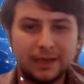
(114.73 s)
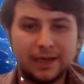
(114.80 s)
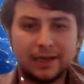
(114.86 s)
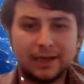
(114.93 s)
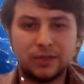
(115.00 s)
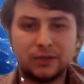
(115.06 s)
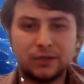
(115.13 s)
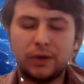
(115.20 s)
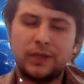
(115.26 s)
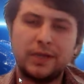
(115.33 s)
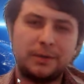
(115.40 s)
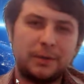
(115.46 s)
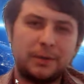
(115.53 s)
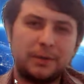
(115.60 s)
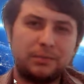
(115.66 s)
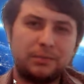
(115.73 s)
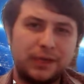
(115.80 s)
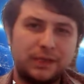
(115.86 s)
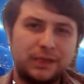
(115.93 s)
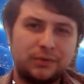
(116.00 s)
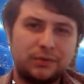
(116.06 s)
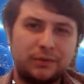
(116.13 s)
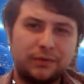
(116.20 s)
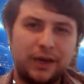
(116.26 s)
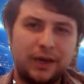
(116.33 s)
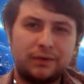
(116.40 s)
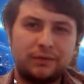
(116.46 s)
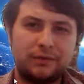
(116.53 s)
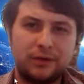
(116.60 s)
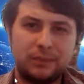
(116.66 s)
that is one thing, but please
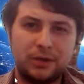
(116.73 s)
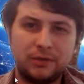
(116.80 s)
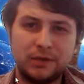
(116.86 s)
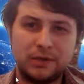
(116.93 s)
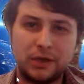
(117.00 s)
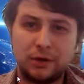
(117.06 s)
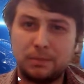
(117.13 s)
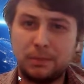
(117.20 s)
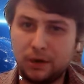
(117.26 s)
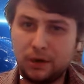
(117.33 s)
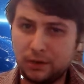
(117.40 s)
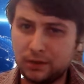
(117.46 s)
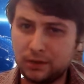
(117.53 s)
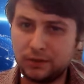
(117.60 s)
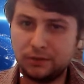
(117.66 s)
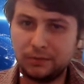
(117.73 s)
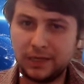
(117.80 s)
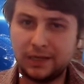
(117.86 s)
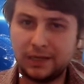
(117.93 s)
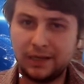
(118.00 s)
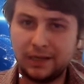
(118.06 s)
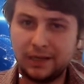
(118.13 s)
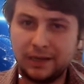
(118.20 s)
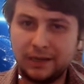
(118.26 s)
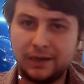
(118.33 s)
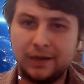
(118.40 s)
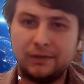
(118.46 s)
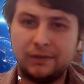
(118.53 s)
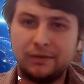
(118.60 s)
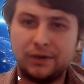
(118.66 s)
refrain from using your personal meeting link
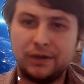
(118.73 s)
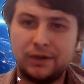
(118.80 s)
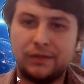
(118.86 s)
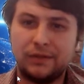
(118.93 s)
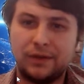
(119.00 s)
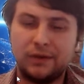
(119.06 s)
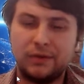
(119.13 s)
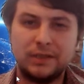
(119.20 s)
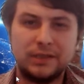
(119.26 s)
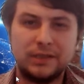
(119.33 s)
for any of those.